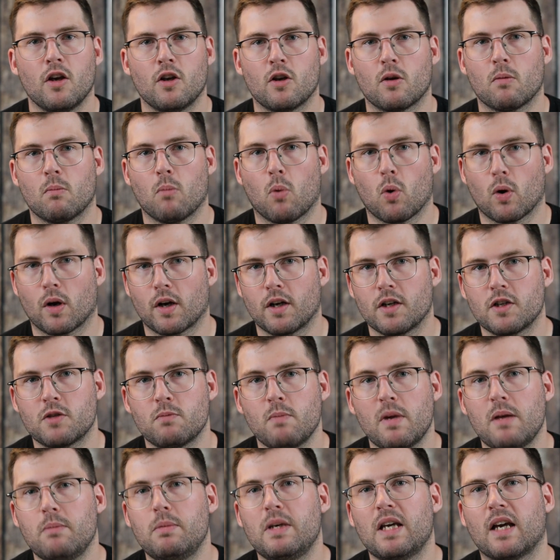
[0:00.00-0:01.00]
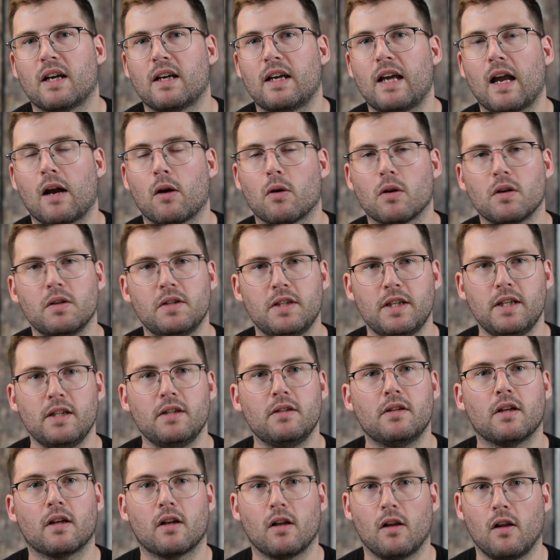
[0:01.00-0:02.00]
Your mortgage may be a
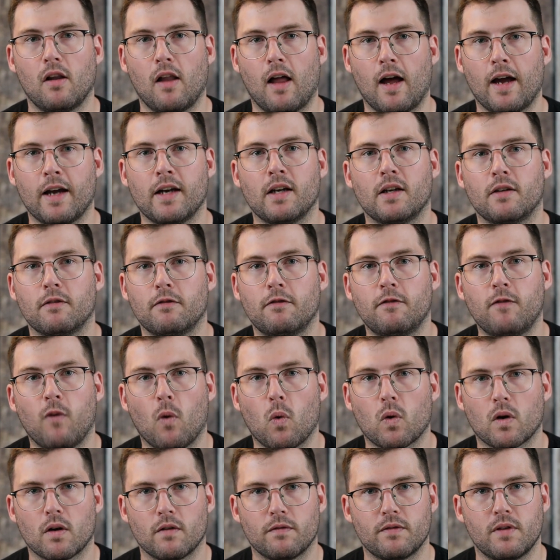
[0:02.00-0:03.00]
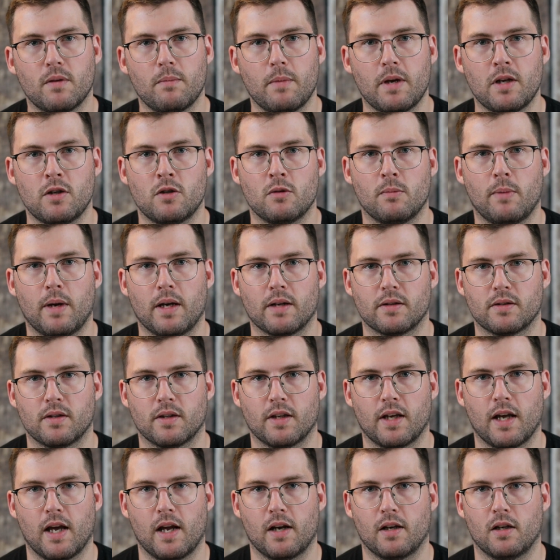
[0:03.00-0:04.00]
guaranteed decline at four of the major banks
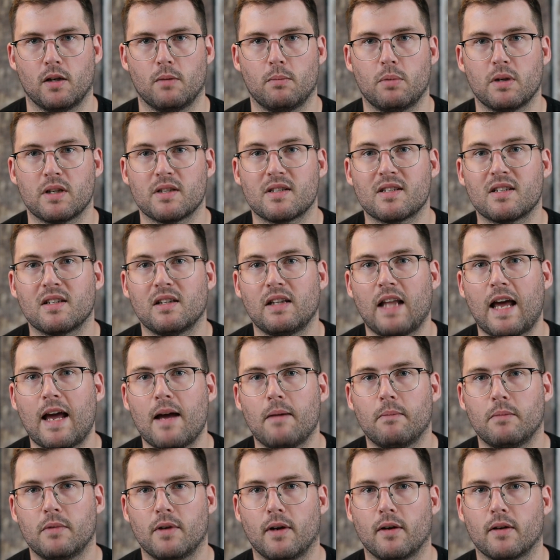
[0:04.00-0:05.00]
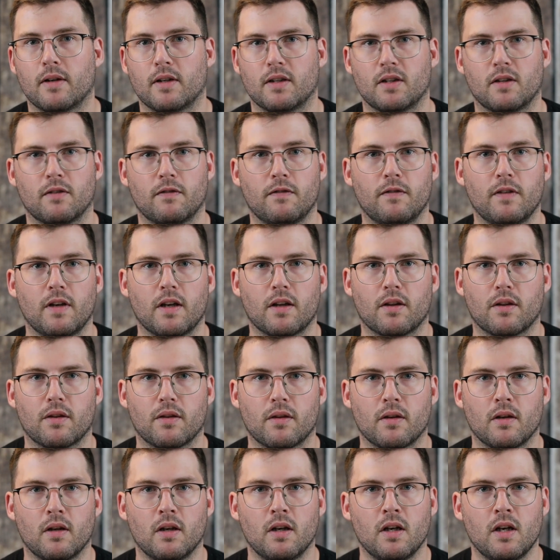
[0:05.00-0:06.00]
in Canada, but a slam dunk at the
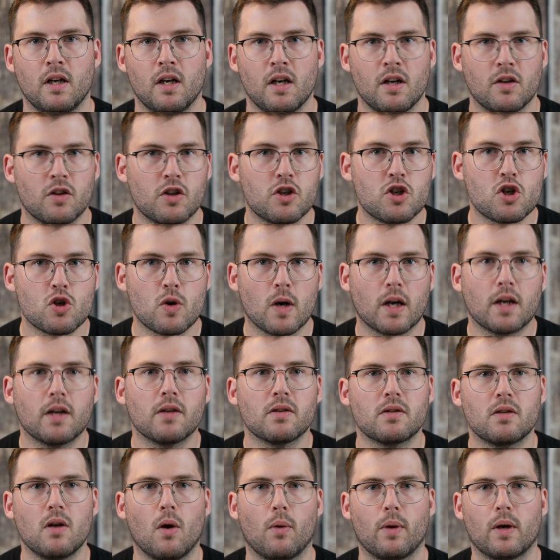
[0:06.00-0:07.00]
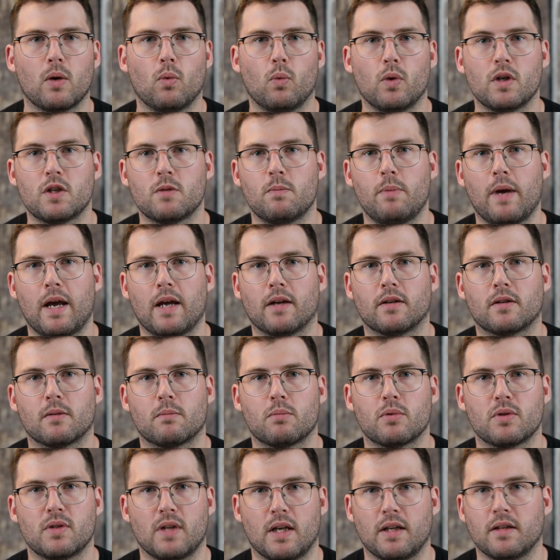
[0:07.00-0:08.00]
fifth. The trick is knowing which bank to
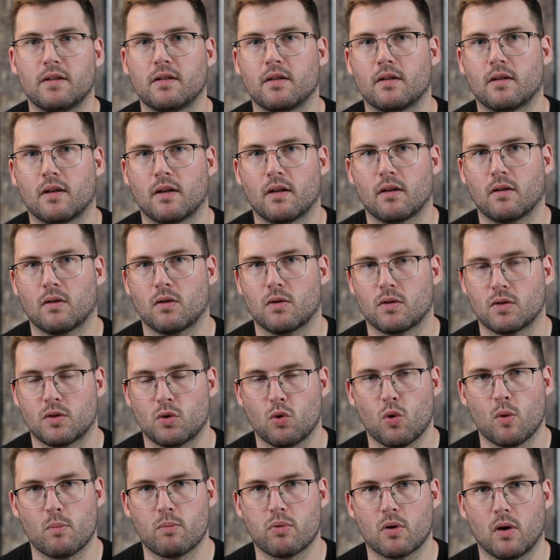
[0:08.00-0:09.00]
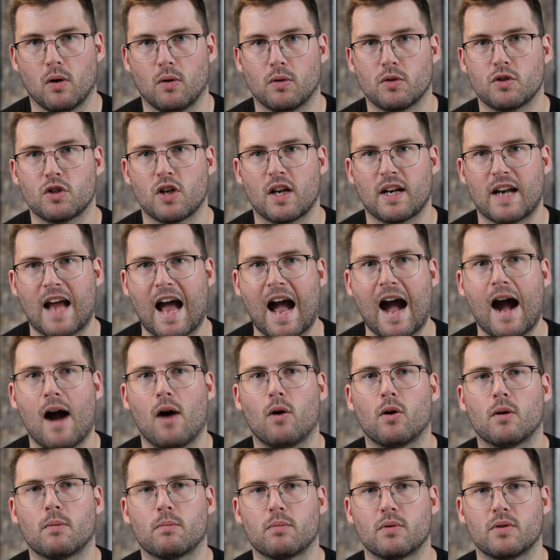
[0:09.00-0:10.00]
present or to approach and
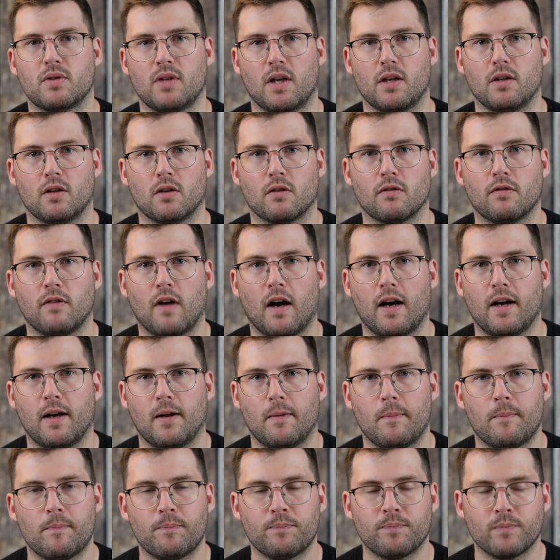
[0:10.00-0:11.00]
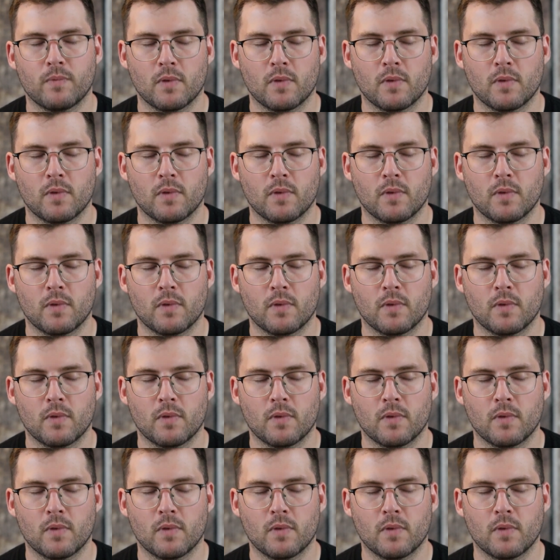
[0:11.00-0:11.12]
how to present your file.